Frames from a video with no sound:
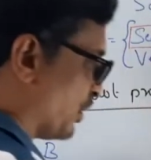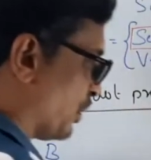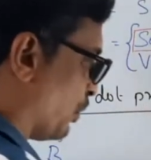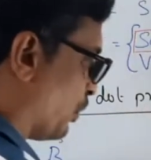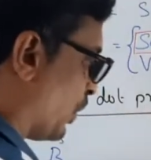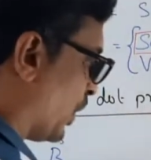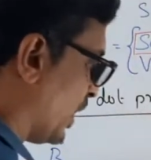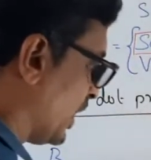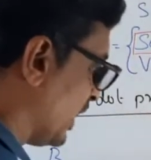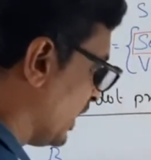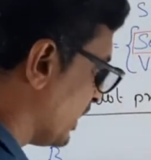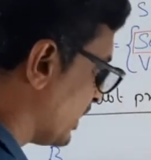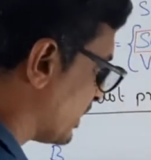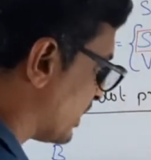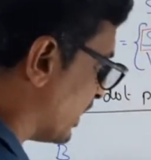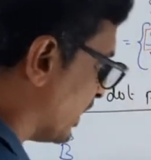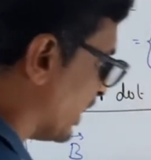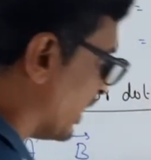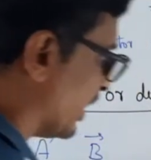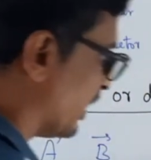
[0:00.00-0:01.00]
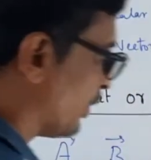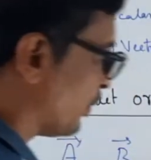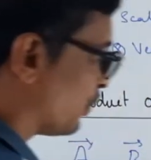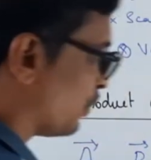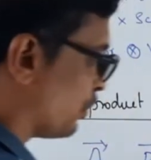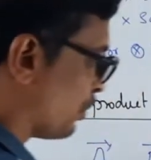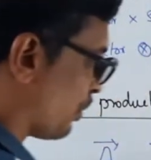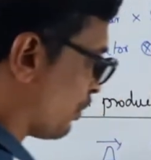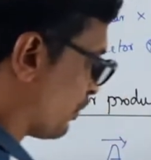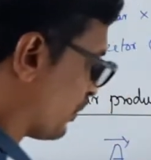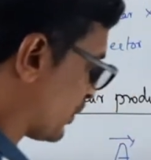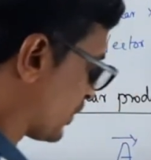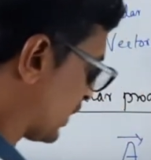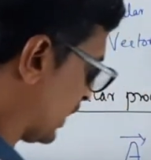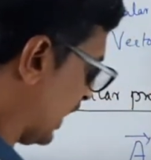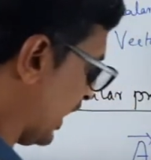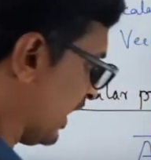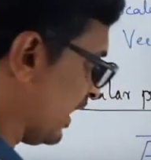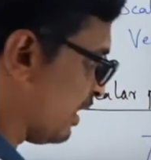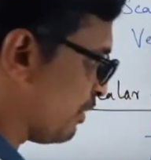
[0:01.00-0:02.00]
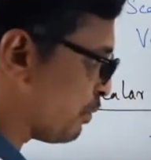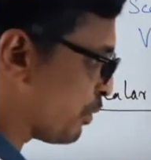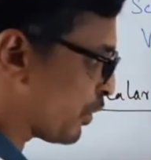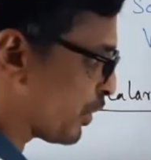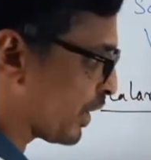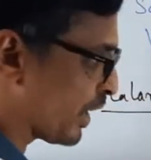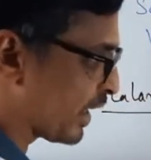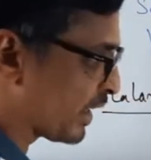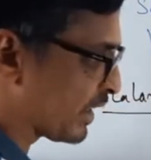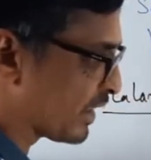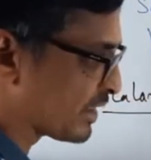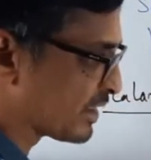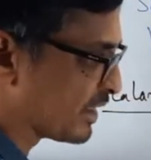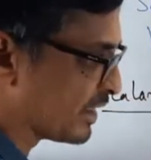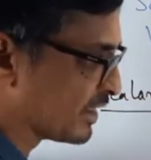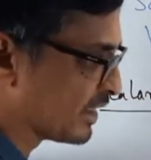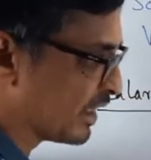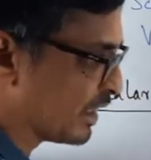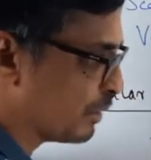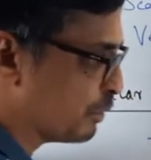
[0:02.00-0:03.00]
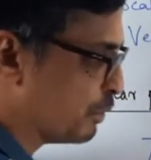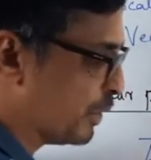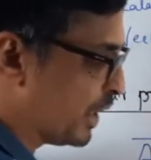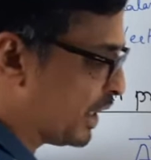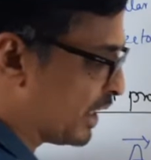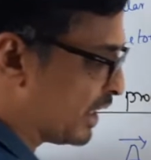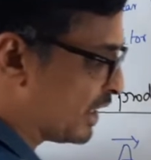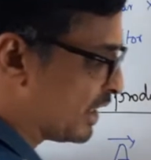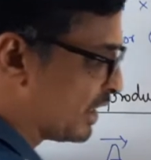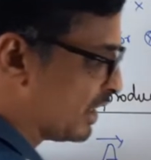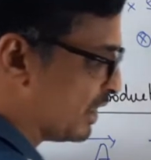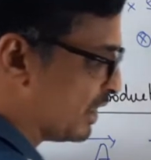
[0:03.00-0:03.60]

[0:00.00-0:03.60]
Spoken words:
what it says, your scalar product is nothing but